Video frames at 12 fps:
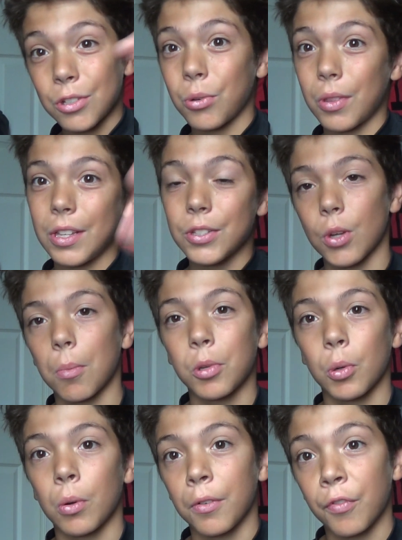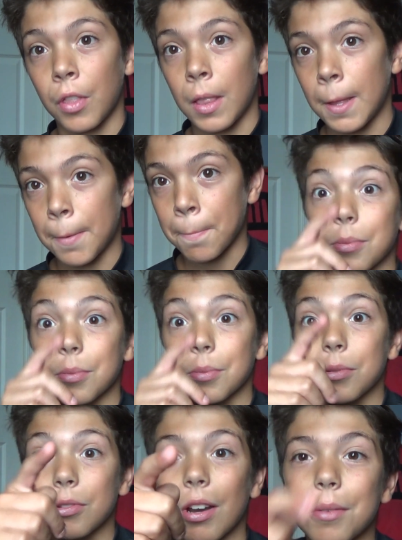enjoy these, so I'm doing it for them.
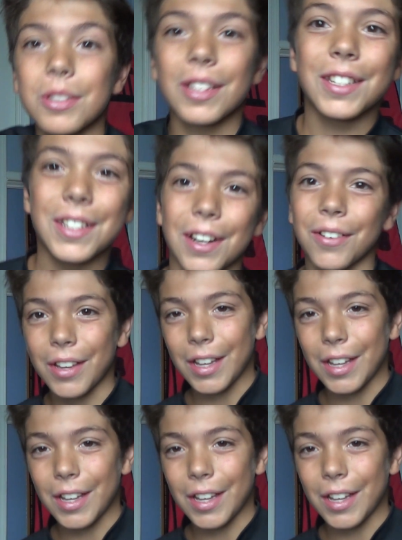Subscribe to this channel,